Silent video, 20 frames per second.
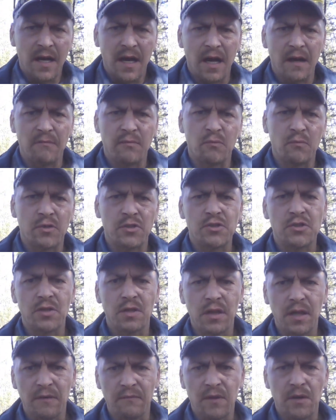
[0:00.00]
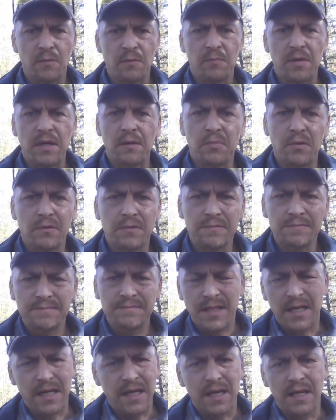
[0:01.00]
everyone should love their people,
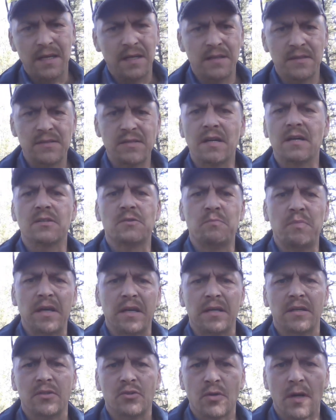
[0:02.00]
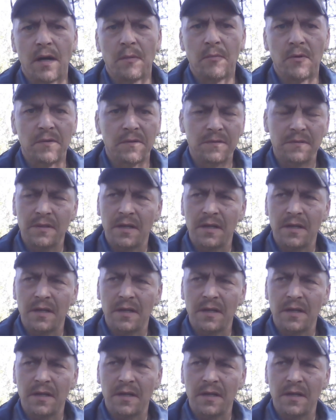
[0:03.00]
and he's not speaking tribal.